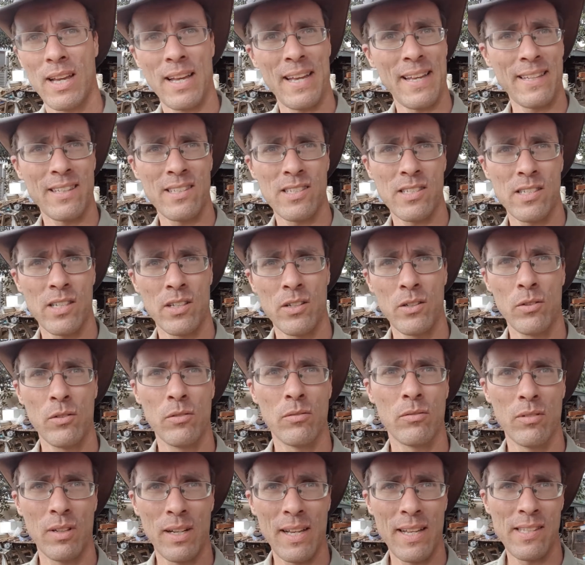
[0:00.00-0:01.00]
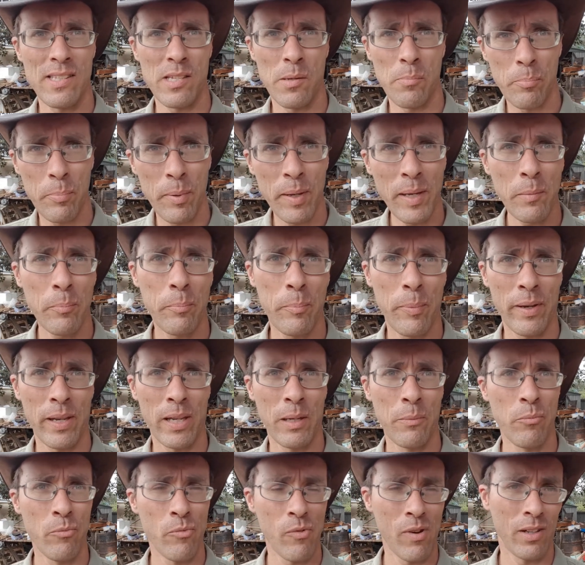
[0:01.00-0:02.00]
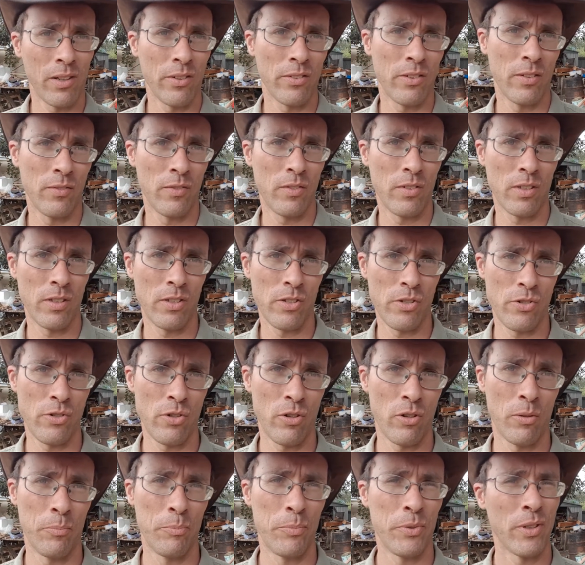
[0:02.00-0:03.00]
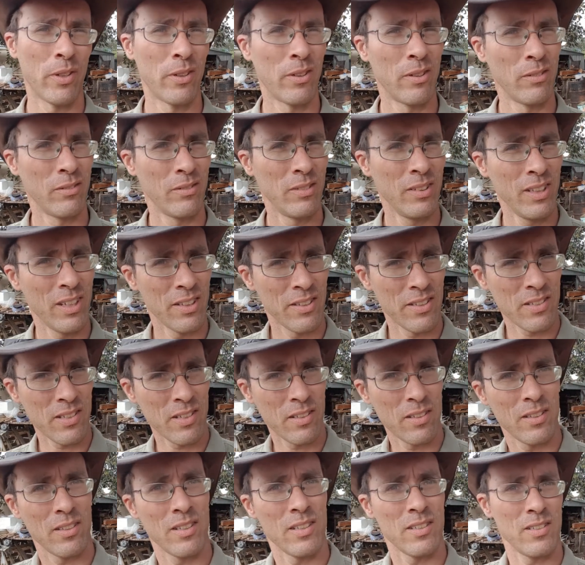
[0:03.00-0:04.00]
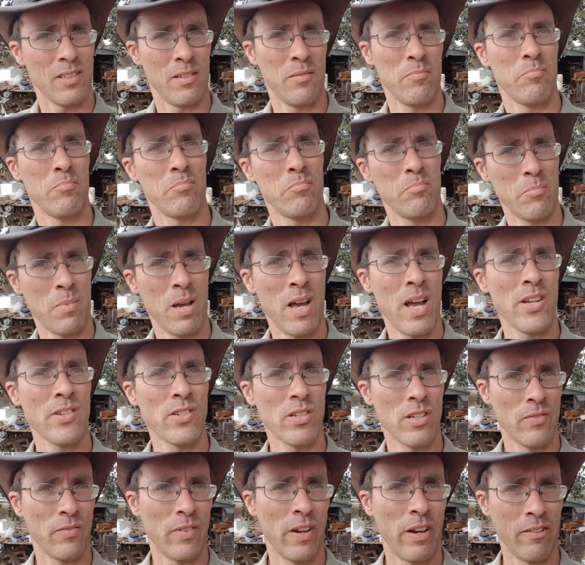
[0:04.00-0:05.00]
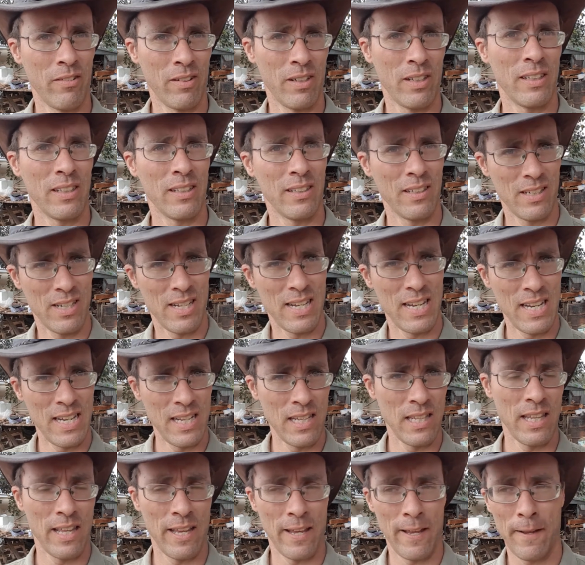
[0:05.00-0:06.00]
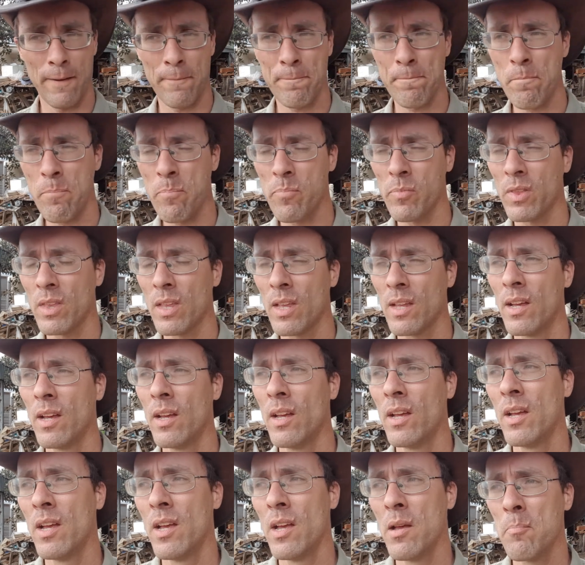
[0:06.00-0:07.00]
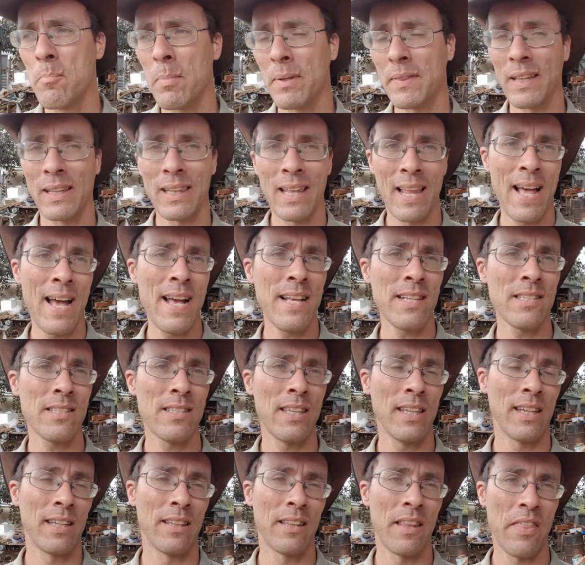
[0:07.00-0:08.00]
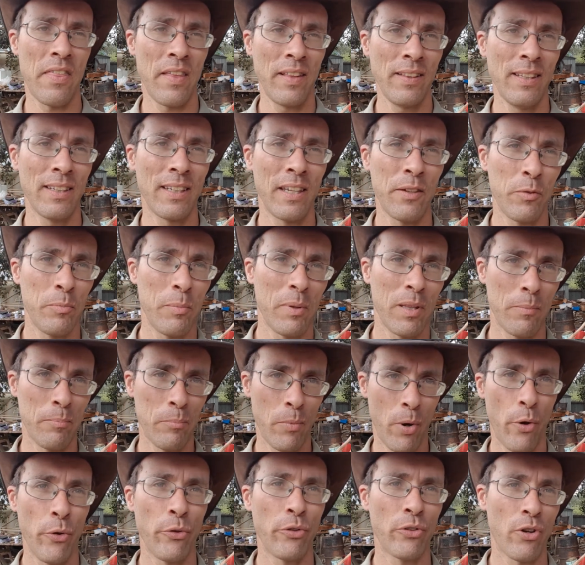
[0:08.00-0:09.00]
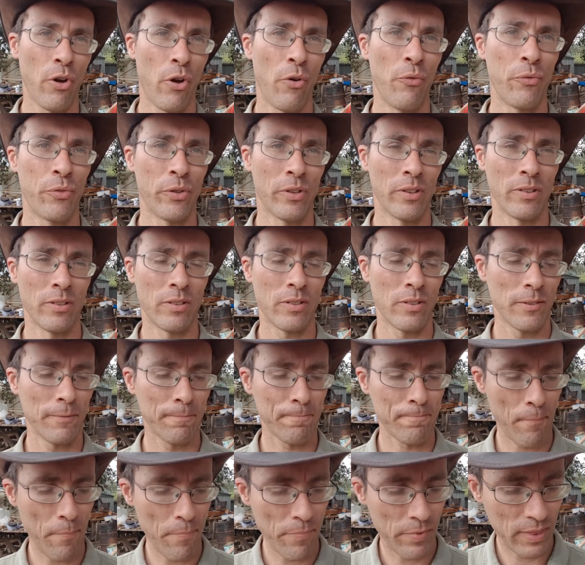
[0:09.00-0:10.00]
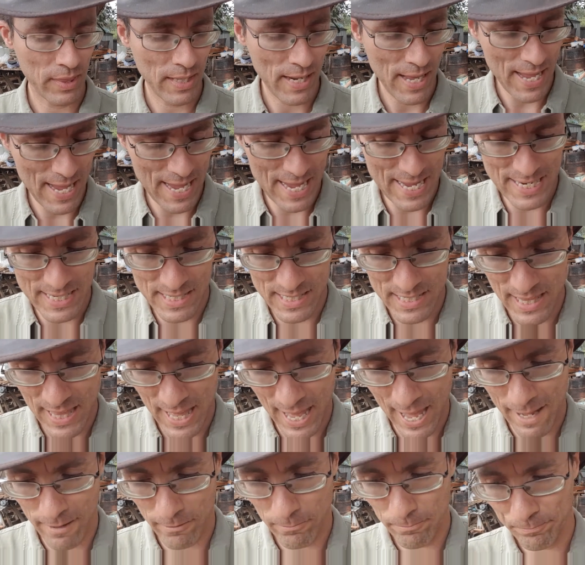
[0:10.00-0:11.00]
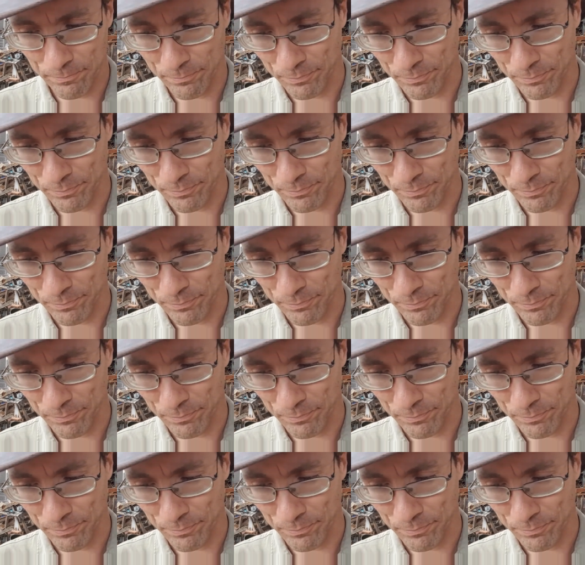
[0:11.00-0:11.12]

it's still, it's a big beam relative to the job. So, you know, there's a, there's a margin of error in there. But the last thing, and the thing that gives me the most confidence, is that